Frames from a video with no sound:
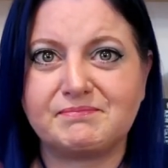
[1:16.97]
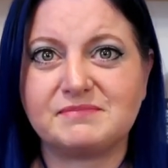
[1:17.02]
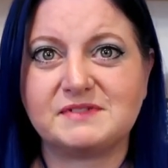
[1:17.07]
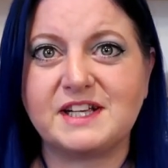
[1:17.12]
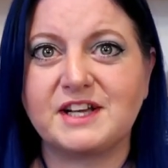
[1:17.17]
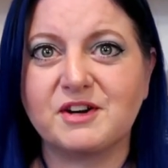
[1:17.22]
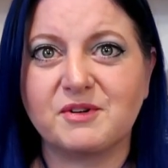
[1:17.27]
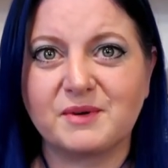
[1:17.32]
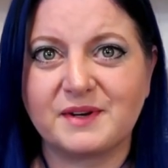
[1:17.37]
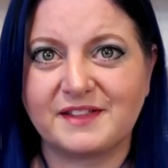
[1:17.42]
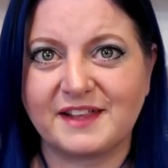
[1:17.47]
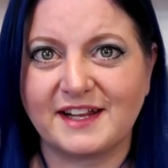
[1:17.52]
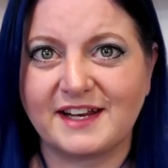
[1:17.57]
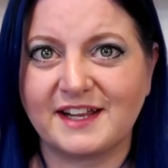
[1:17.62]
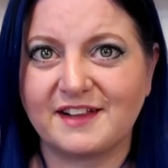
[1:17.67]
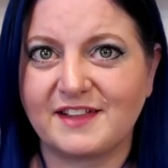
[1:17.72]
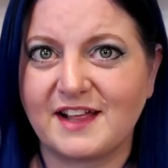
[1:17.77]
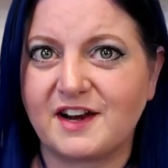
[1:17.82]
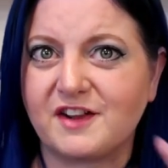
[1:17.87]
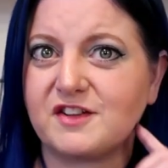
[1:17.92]
deal with
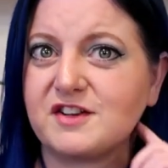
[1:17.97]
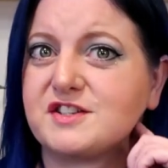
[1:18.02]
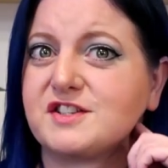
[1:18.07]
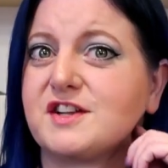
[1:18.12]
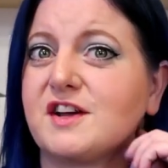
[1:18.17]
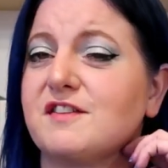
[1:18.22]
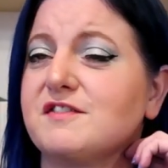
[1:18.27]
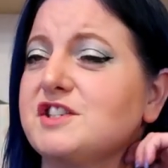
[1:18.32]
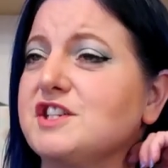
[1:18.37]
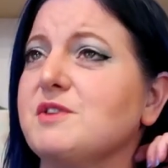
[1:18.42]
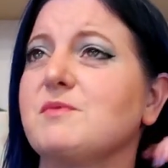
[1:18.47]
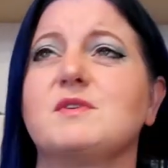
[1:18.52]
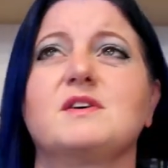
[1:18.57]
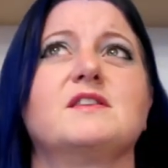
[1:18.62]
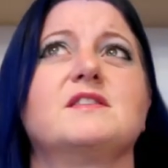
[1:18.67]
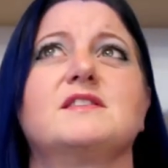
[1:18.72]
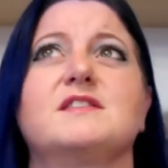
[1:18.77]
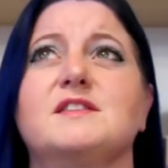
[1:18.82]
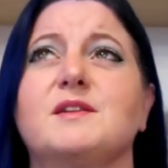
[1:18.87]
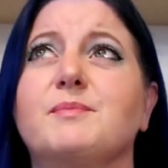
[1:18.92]
any of that other stuff she
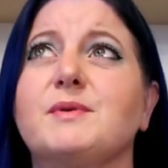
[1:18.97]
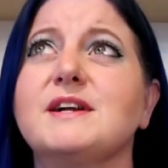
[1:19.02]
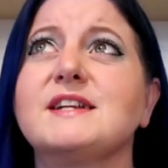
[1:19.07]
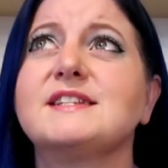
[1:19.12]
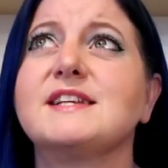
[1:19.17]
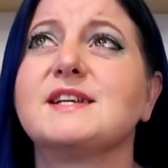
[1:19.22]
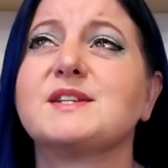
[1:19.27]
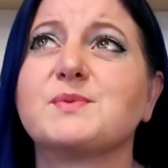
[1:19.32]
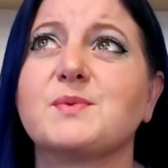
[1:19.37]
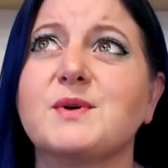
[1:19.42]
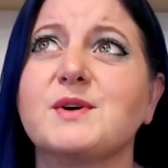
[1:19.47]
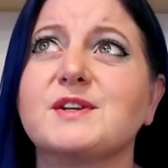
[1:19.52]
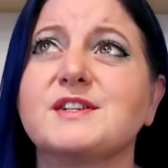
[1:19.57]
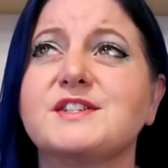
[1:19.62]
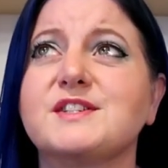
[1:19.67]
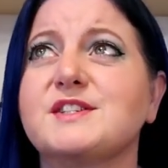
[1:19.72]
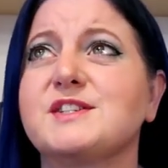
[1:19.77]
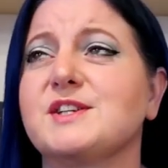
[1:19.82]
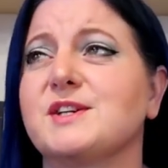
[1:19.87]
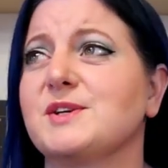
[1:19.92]
wants the princess
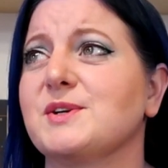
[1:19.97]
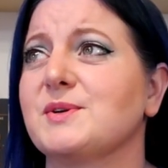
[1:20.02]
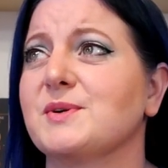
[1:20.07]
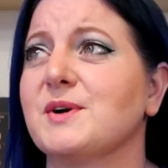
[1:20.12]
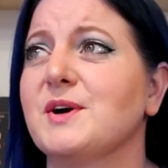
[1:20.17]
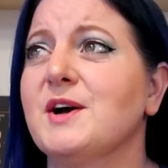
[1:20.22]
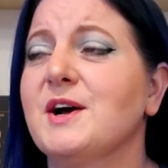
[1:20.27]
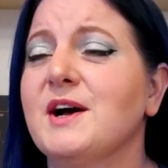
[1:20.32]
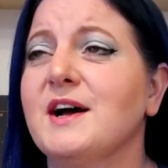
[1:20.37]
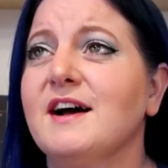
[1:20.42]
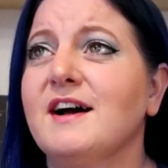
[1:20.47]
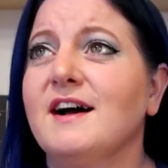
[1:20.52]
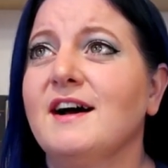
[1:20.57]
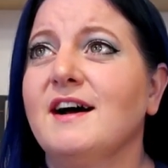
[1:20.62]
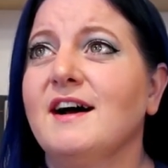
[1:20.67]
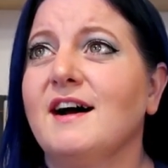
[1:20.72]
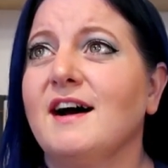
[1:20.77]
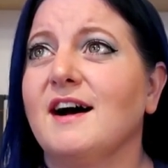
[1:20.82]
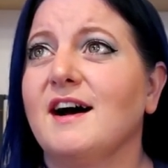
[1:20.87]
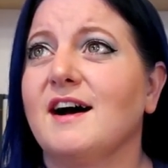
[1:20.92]
wants to
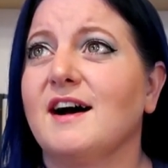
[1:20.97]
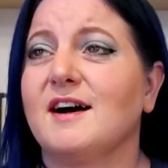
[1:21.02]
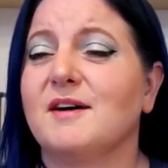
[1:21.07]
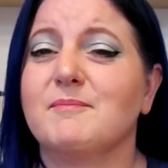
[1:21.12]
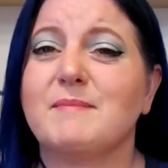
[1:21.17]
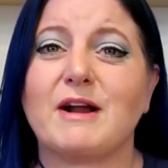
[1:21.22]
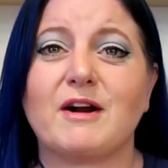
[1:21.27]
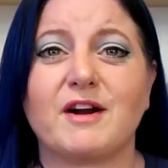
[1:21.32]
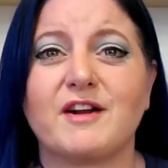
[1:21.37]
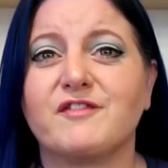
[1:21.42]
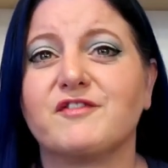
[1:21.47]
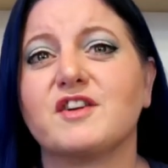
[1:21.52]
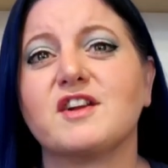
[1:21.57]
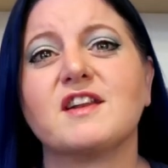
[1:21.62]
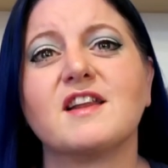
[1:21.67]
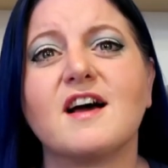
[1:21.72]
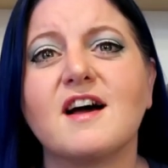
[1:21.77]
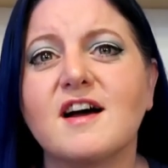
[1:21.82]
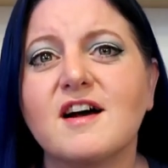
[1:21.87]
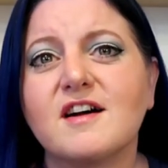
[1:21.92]
uh, marry for
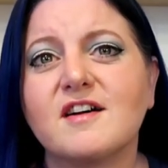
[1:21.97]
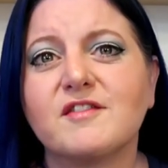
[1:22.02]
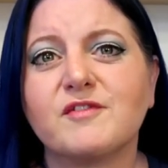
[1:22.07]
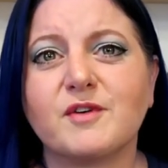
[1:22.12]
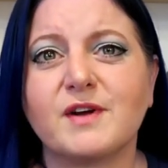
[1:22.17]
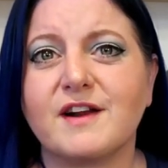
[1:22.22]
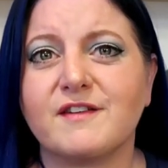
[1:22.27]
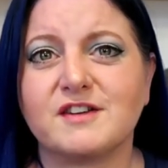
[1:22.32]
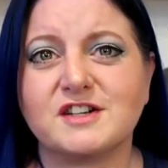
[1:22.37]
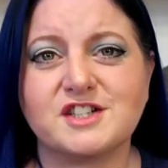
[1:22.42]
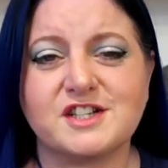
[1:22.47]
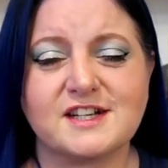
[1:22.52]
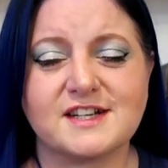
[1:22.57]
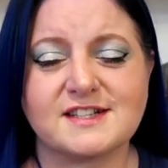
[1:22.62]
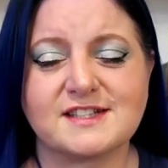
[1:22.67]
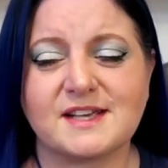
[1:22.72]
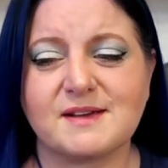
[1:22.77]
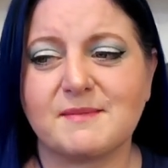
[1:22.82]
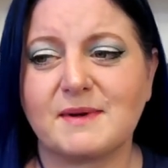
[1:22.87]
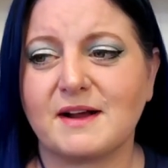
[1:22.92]
love whenever she
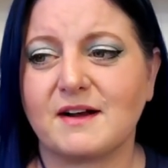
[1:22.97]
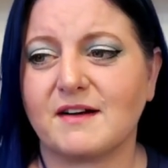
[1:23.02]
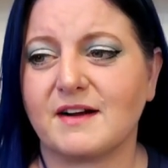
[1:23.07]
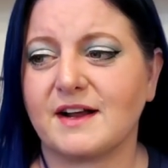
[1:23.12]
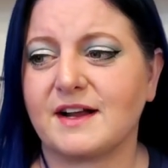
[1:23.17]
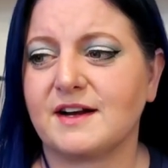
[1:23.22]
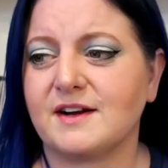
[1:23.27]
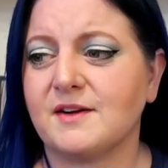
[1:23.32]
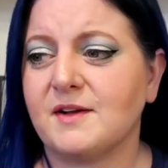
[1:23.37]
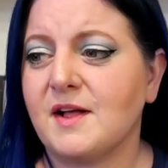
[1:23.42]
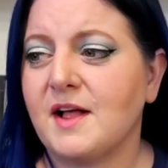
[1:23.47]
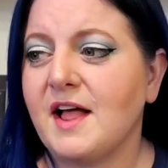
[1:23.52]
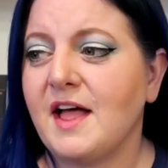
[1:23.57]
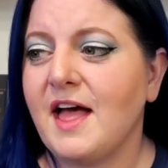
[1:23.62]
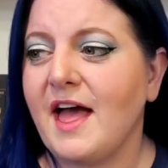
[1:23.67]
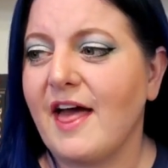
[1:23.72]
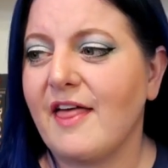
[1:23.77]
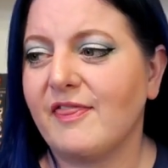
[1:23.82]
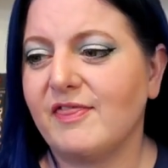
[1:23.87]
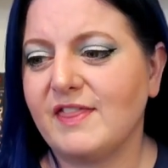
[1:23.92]
does get married
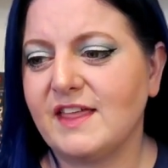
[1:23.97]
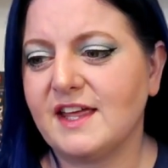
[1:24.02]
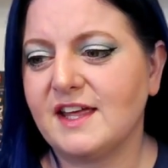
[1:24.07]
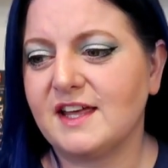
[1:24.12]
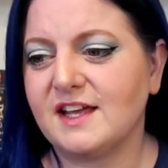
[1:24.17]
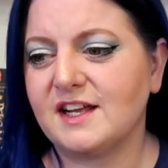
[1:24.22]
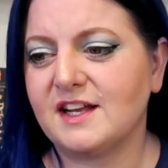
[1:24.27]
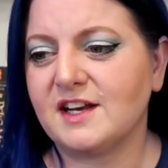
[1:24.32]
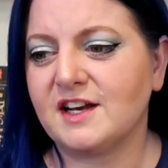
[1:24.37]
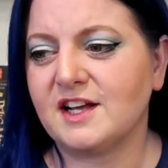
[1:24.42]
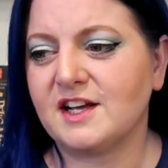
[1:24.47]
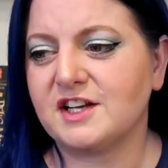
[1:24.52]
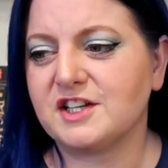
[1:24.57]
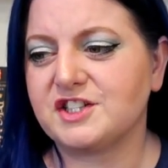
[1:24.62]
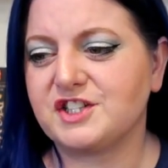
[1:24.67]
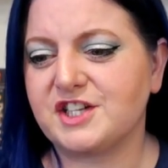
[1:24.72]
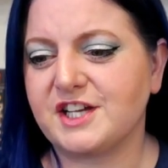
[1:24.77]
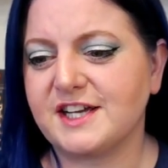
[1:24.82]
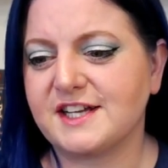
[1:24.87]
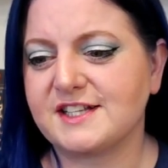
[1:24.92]
and then
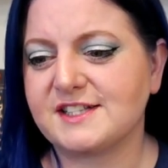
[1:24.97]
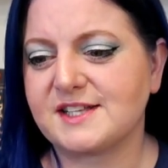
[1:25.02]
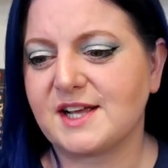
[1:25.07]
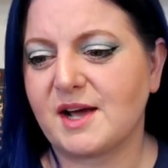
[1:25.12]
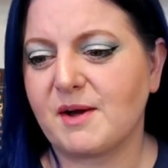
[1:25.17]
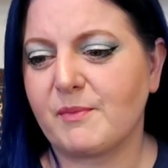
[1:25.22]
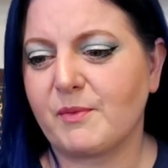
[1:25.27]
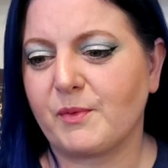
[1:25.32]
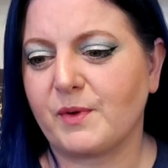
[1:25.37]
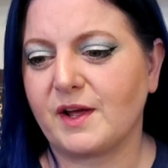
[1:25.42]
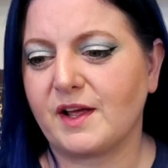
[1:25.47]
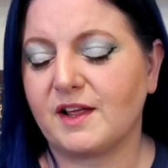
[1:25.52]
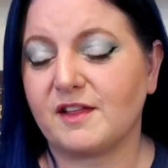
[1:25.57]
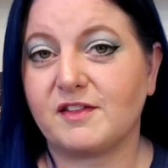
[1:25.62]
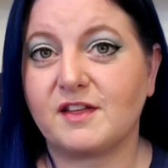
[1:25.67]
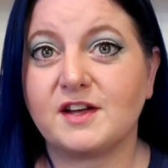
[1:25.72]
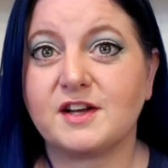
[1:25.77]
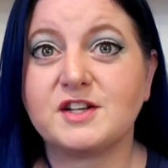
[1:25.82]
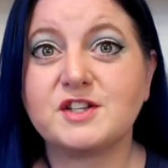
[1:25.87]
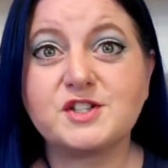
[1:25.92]
she ends up
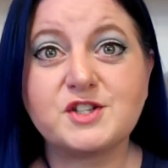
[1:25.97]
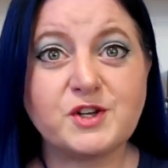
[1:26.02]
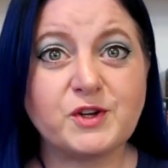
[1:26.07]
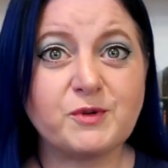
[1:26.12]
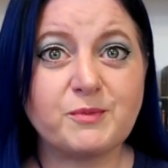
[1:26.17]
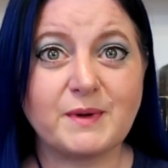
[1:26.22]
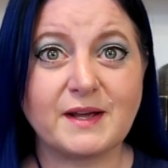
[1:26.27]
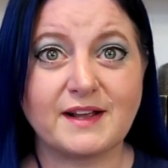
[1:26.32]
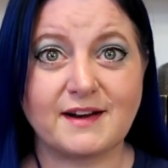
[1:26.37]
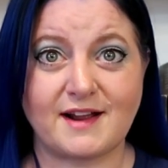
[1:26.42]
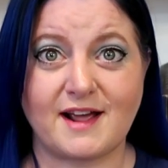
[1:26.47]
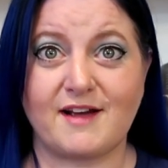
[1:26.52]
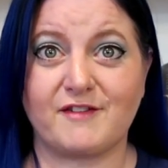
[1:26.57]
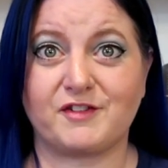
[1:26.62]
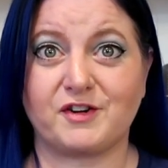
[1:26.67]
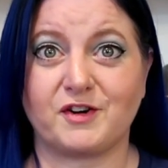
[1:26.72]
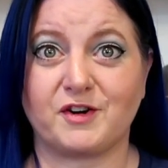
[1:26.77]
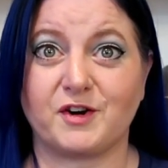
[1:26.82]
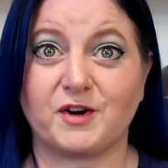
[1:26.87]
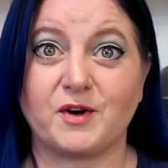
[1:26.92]
with two men
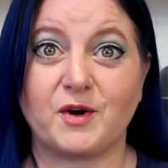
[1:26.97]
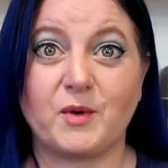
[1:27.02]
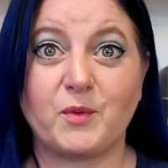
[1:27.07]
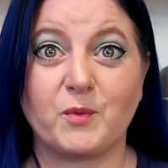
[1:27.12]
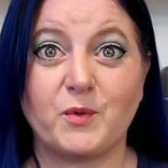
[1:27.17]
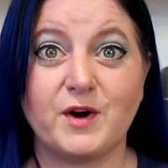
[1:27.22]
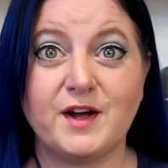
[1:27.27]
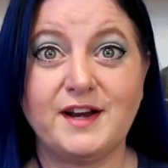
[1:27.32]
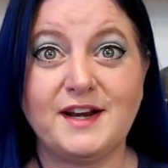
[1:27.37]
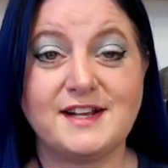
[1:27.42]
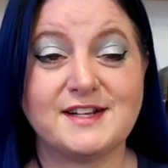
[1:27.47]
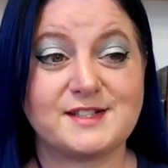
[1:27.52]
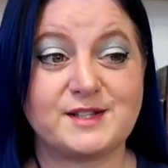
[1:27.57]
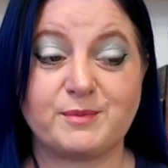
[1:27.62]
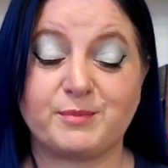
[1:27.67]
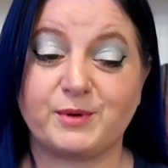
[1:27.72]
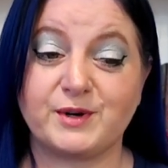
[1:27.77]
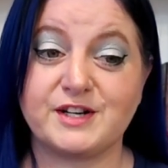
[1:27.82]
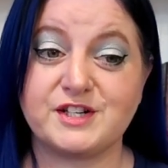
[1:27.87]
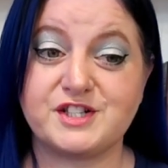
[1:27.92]
after her. One is
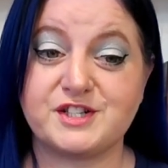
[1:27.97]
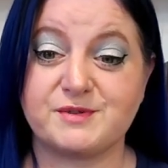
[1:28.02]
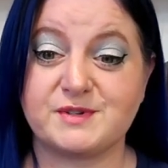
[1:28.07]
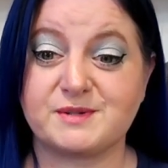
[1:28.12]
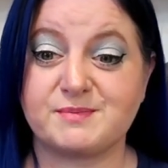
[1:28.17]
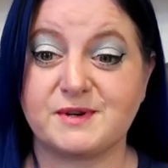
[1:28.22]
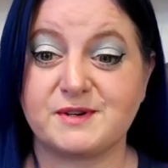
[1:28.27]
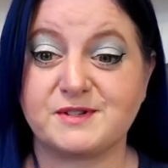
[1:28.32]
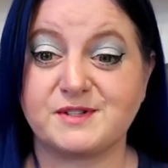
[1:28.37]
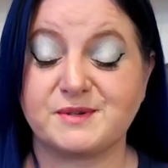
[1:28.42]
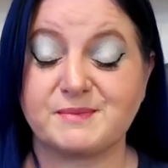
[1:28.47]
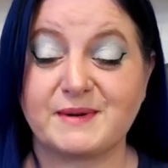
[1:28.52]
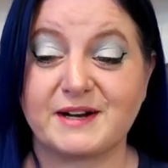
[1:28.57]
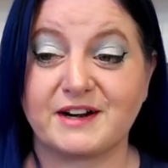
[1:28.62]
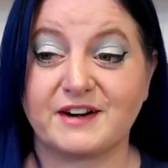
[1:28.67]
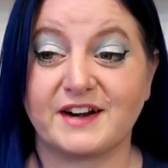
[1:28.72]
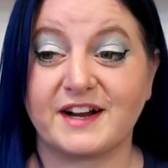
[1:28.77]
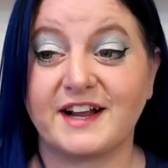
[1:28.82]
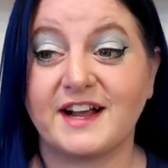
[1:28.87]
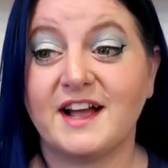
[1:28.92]
the prince she was supposed to
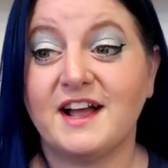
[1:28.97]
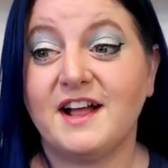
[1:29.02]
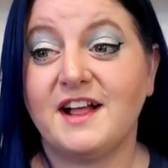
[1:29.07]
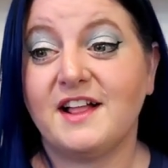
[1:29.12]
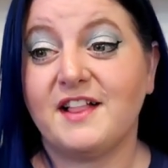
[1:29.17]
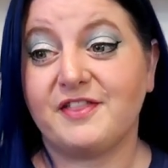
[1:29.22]
marry.